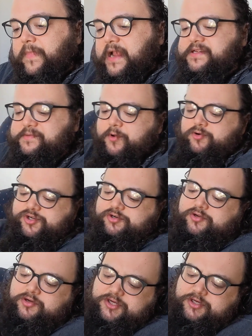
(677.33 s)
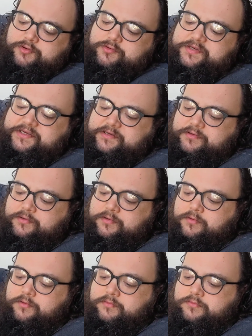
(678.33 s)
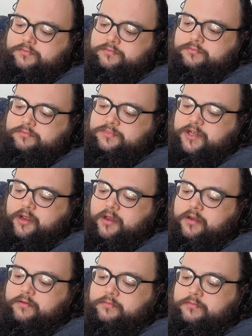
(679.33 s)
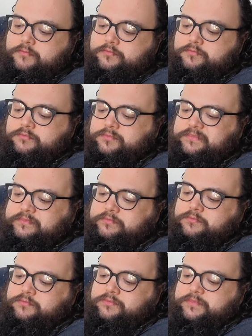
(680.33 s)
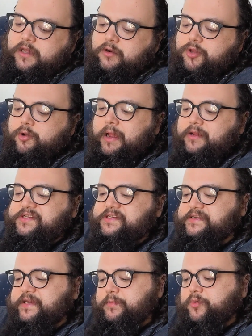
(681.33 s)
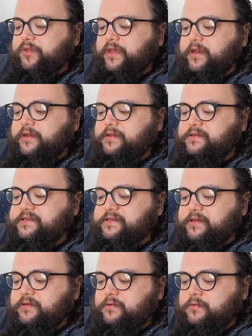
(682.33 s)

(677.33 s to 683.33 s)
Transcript: I suppose you could use... Yeah. I don't know how stable that is.